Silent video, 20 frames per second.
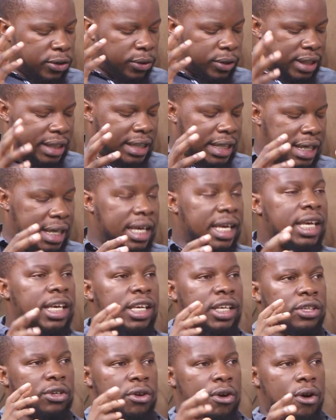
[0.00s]
So C
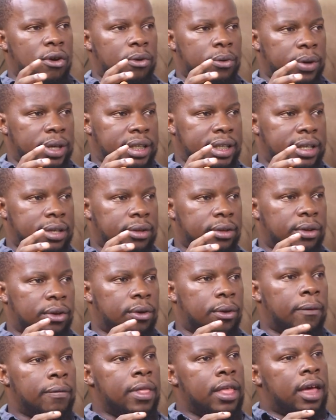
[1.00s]
is conquest, you
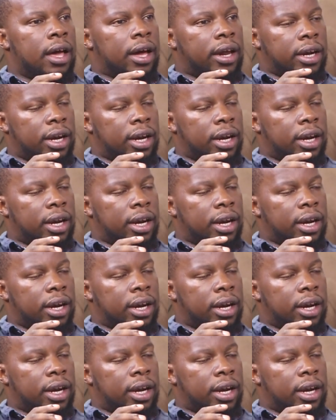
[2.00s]
know?